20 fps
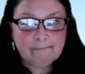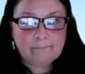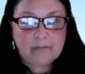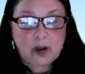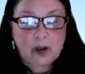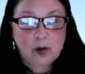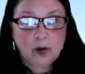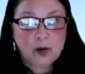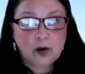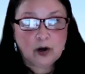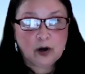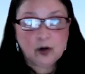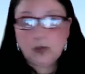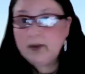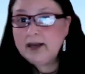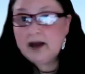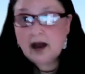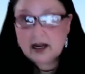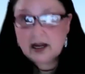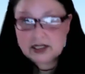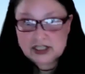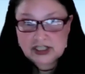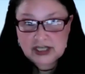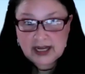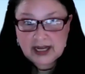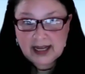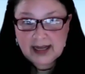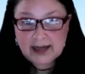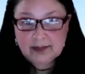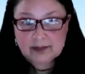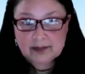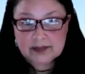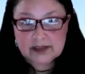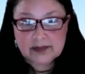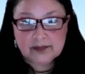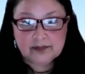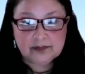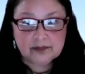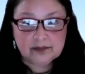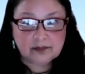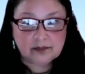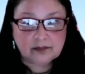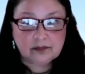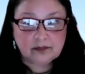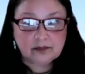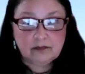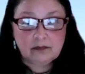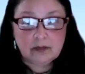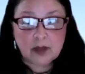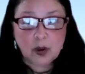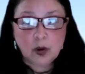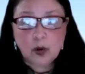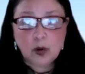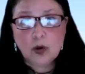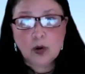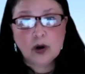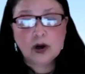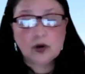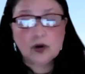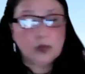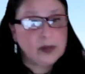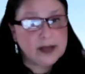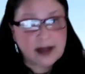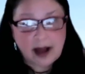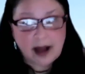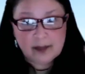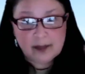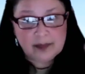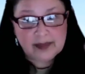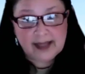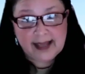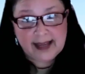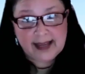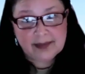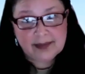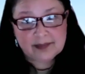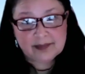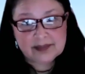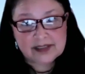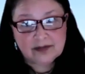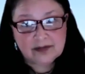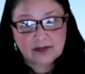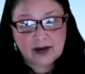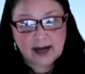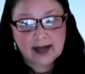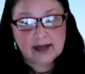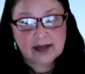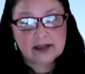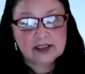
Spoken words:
or we got shamed, or we got blamed, right?